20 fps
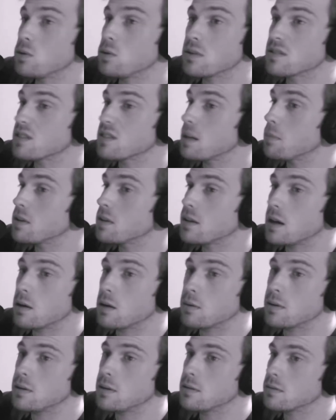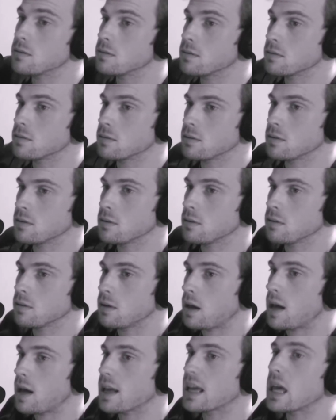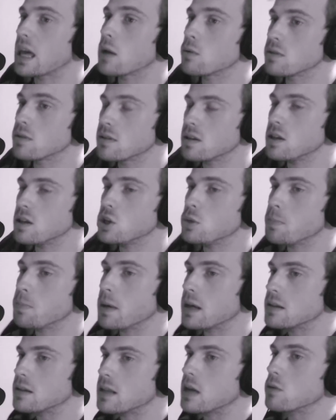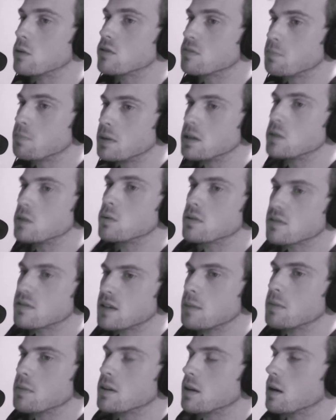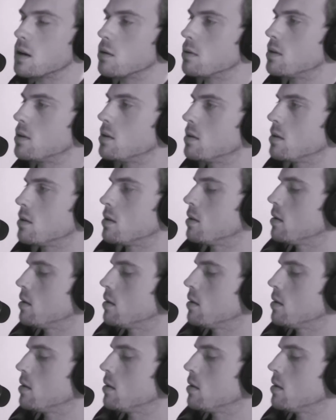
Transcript: to a cemetery. I guarantee you Pantera's been to a cemetery.